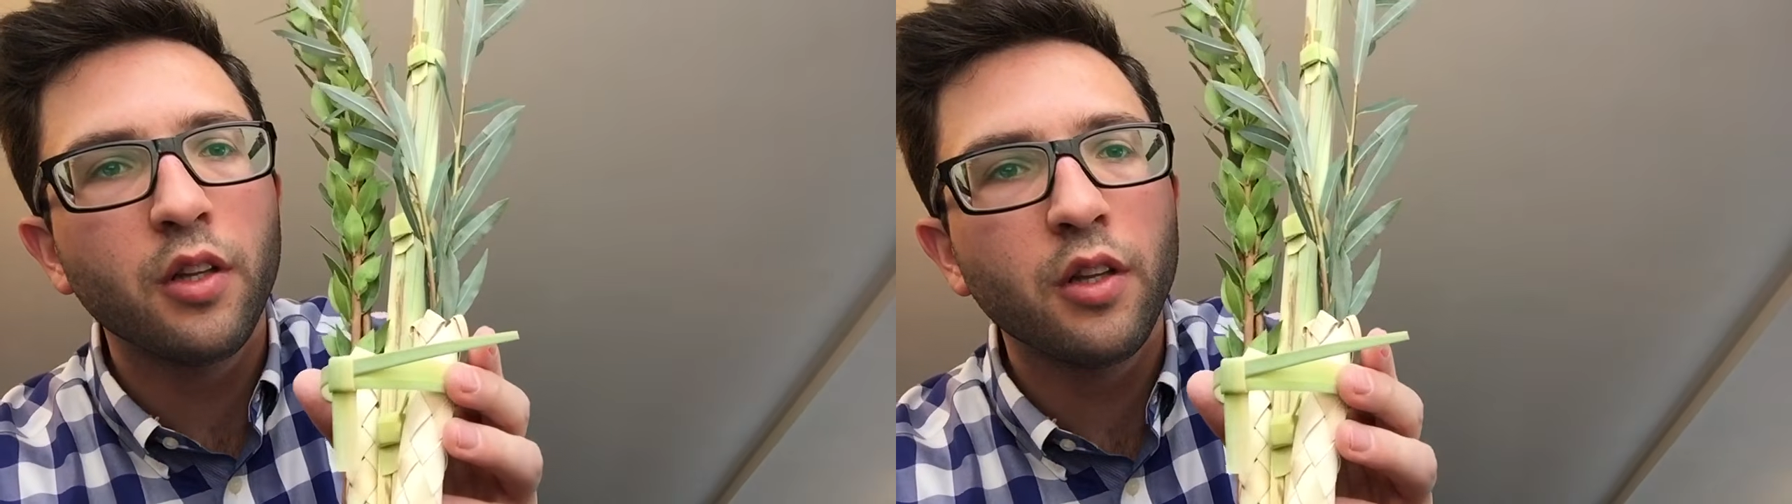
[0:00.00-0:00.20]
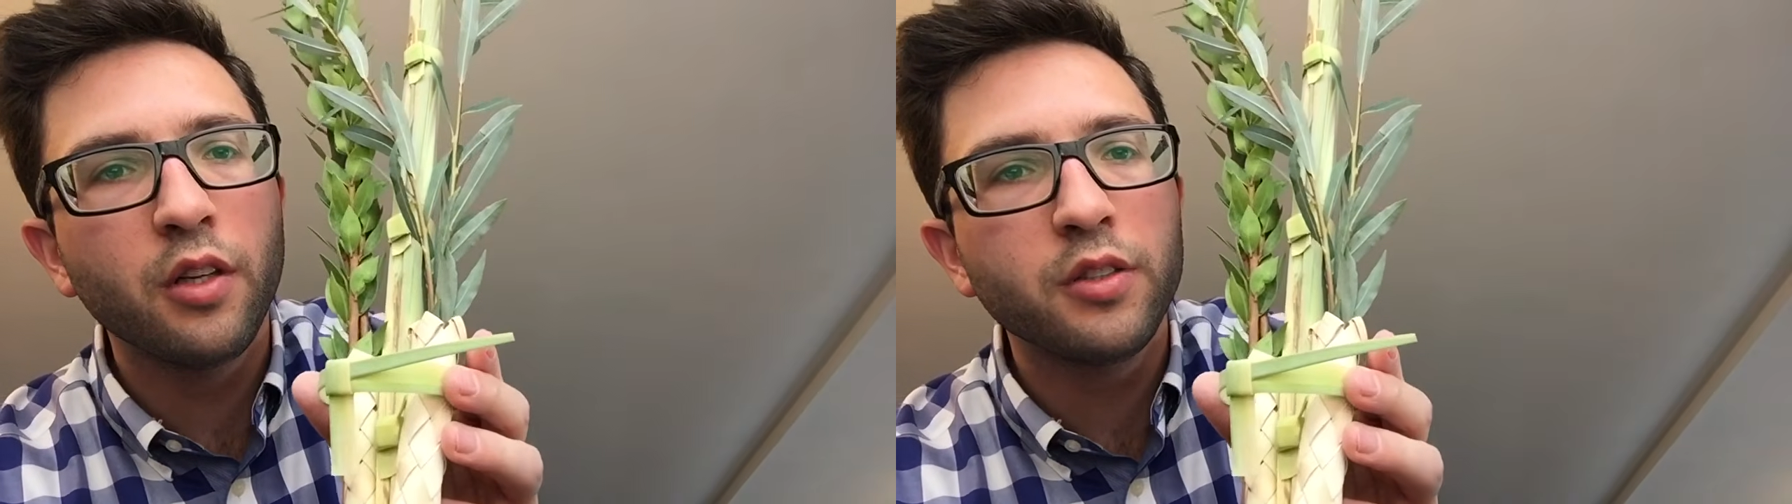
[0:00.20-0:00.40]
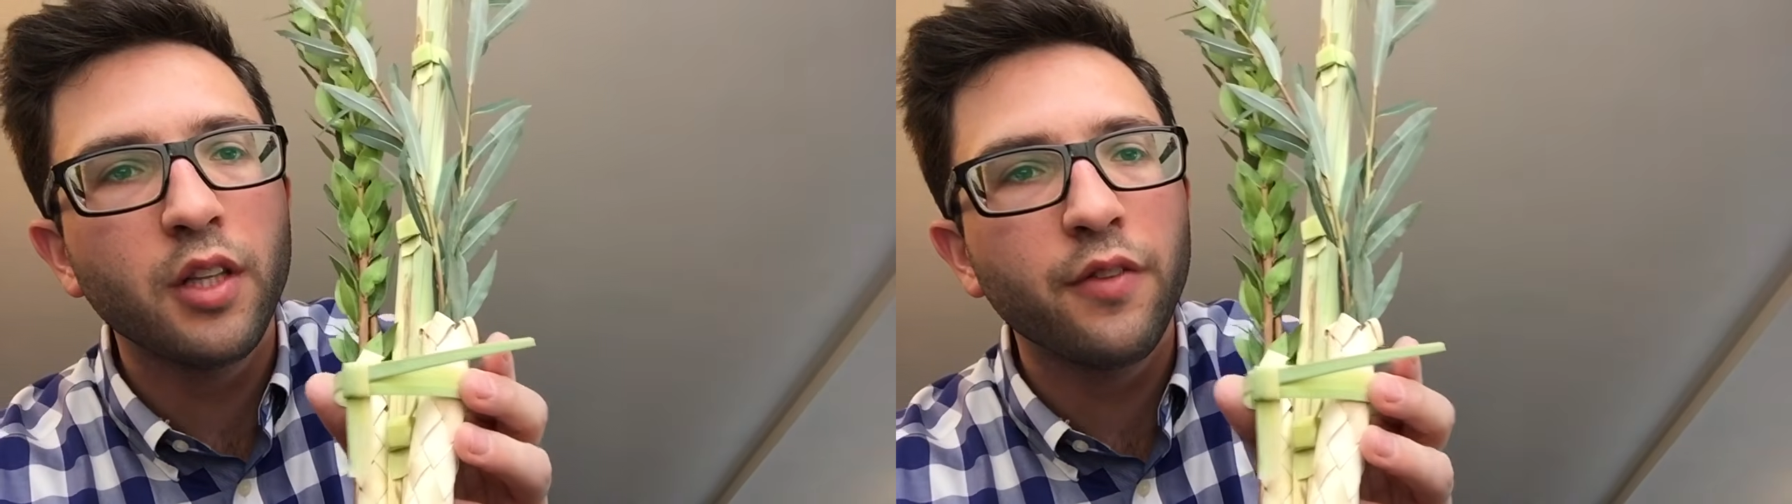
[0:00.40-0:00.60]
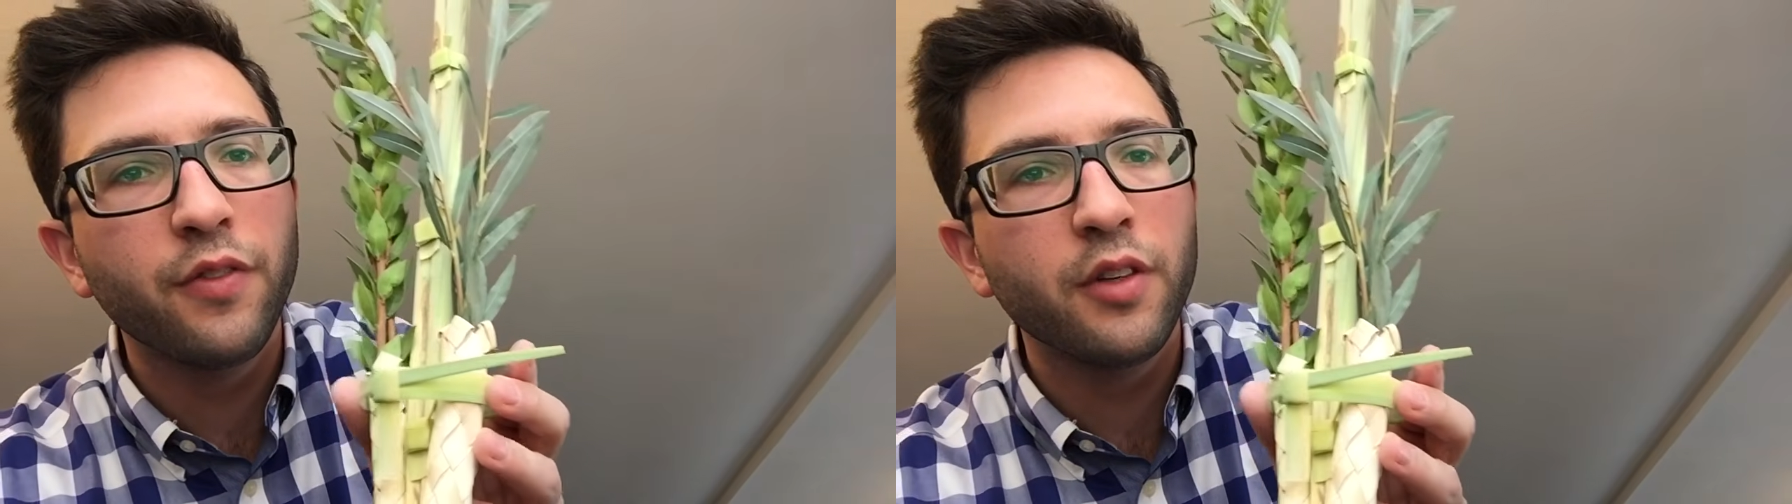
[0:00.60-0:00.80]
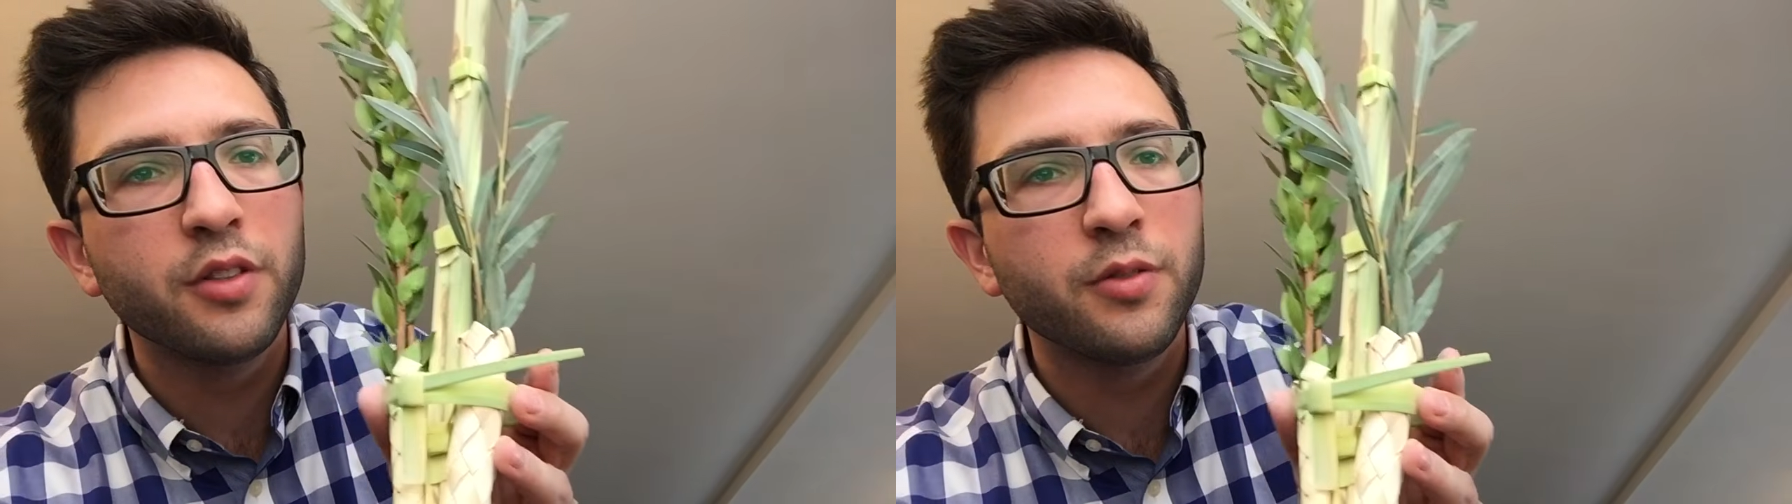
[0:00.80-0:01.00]
there's that
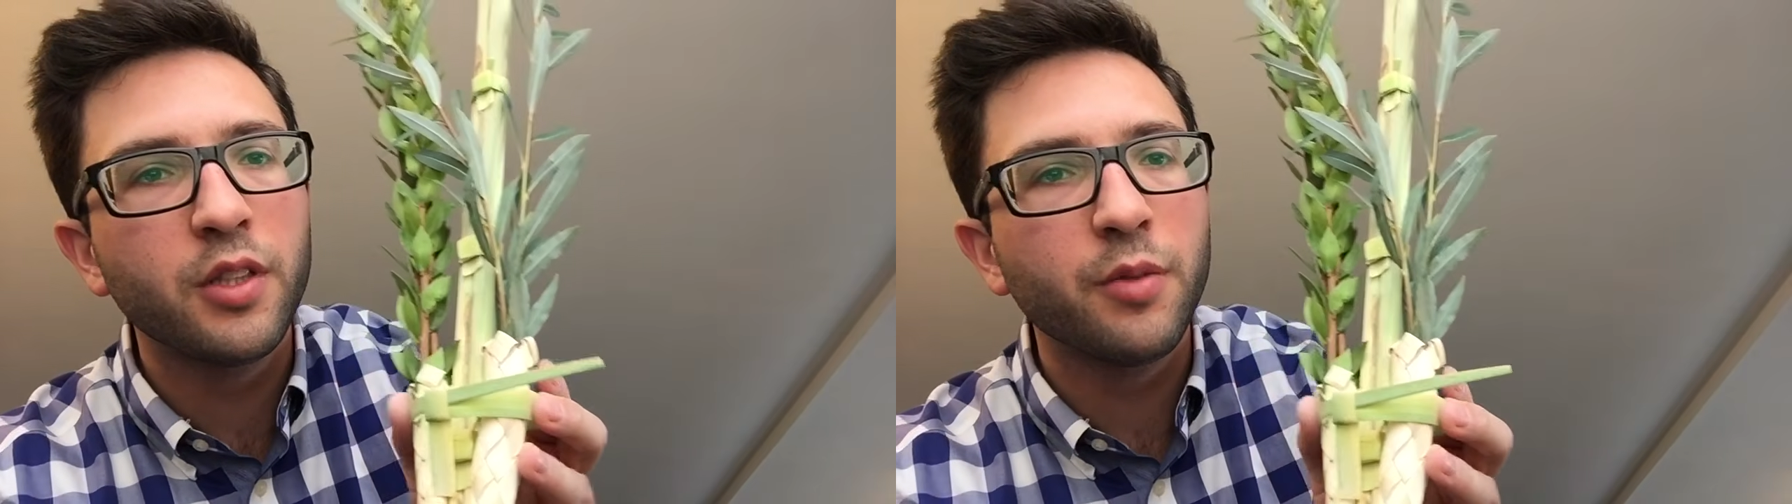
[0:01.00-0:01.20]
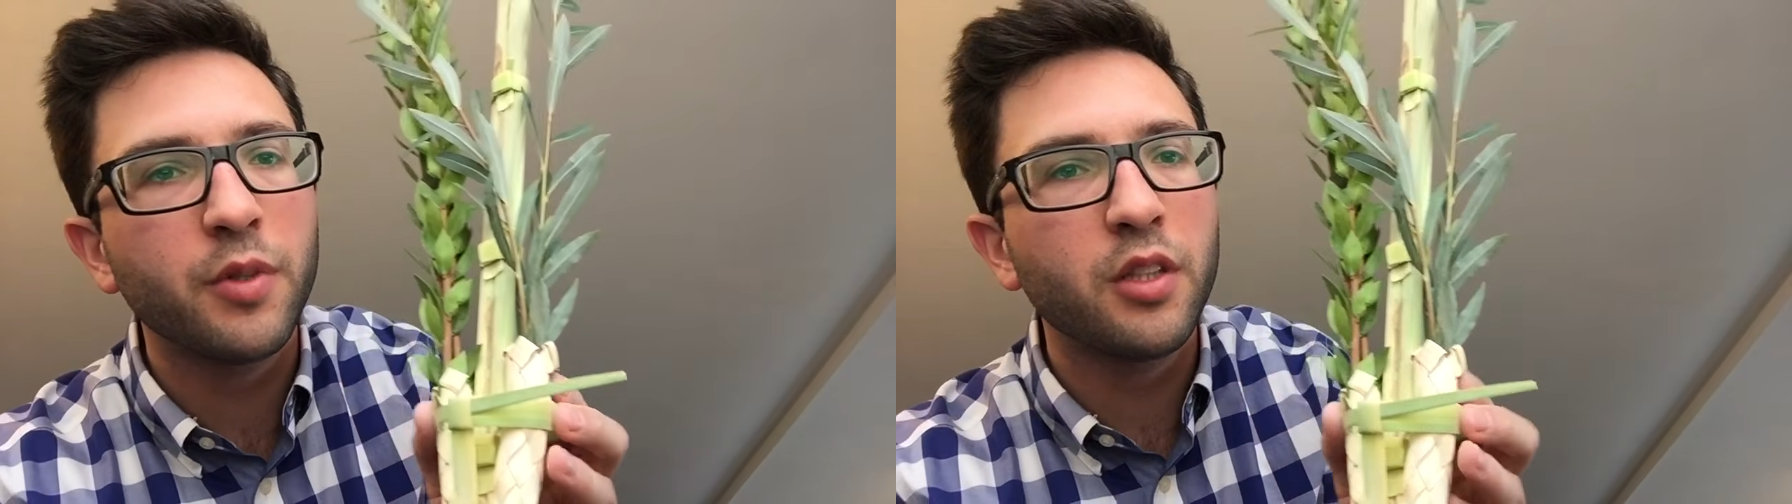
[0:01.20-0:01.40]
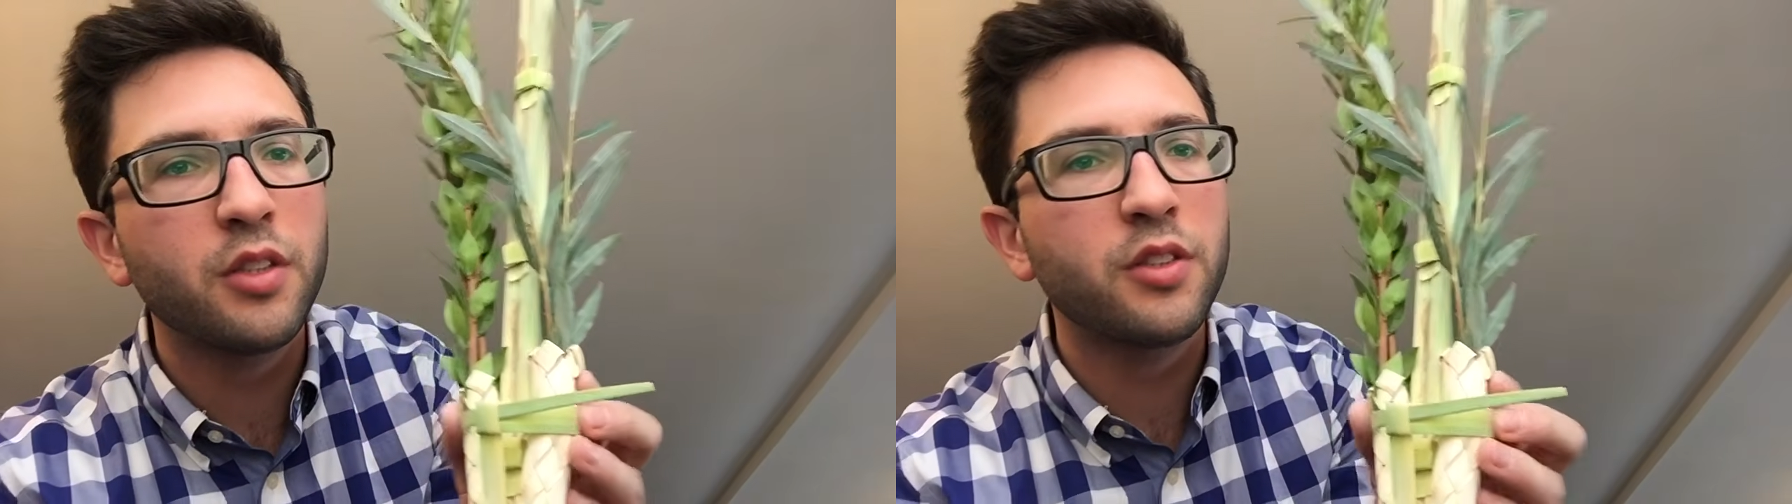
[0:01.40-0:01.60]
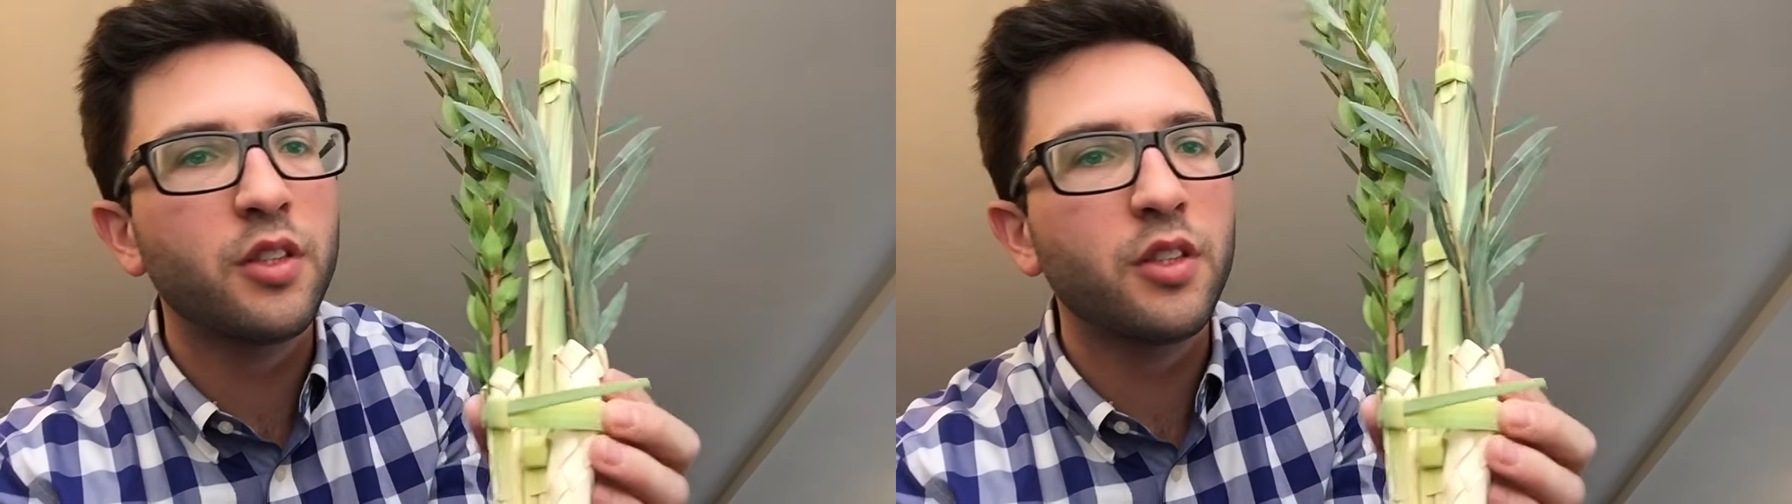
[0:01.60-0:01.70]
first ring. I'm going to just